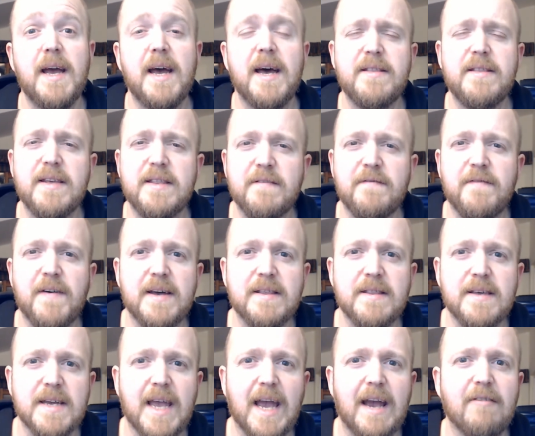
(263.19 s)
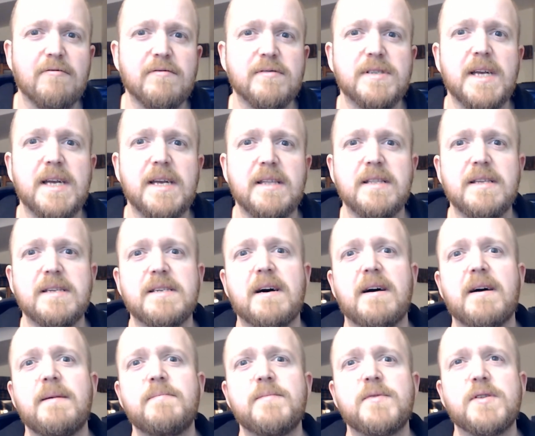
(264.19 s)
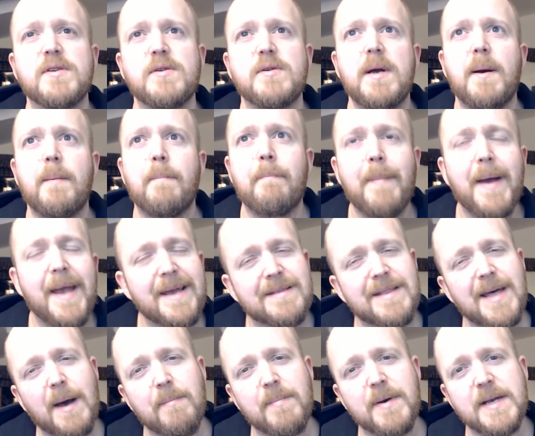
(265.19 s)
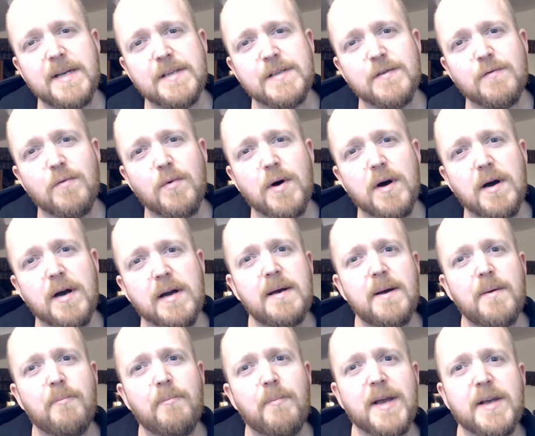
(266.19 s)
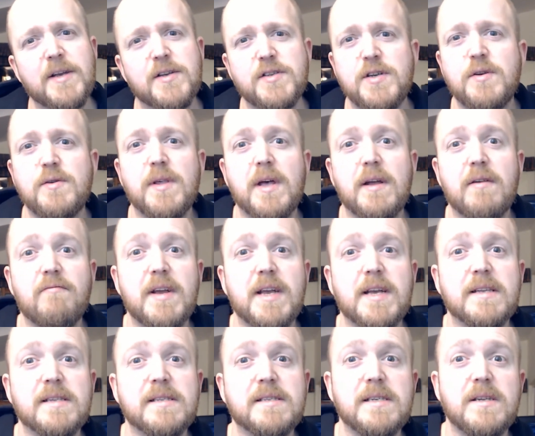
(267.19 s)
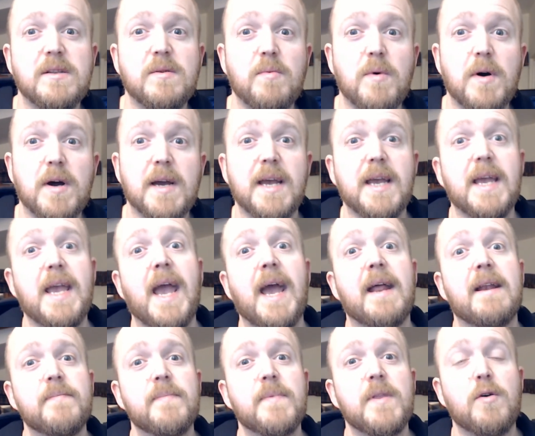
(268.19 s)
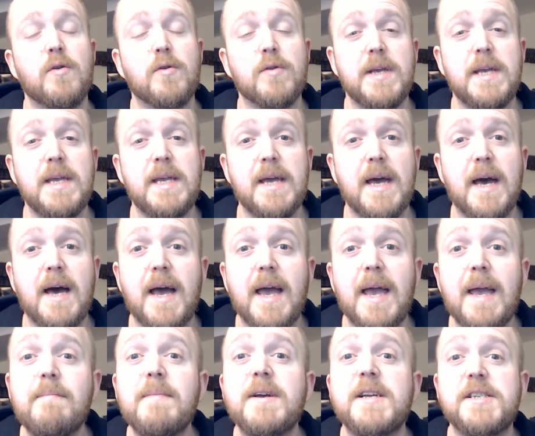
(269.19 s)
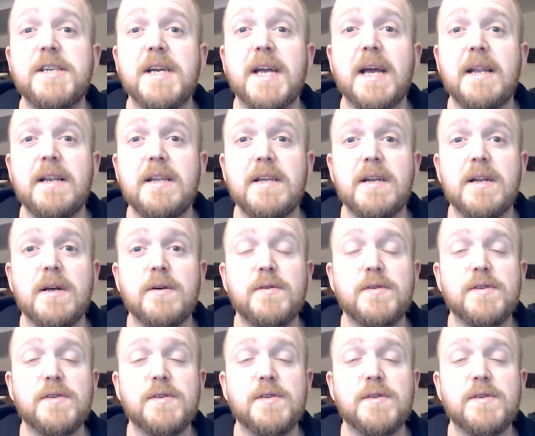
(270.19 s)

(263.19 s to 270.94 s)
And then the fact that Carol's taken the time to make that piece of work makes you then reconsider the work again, or the image again, you know.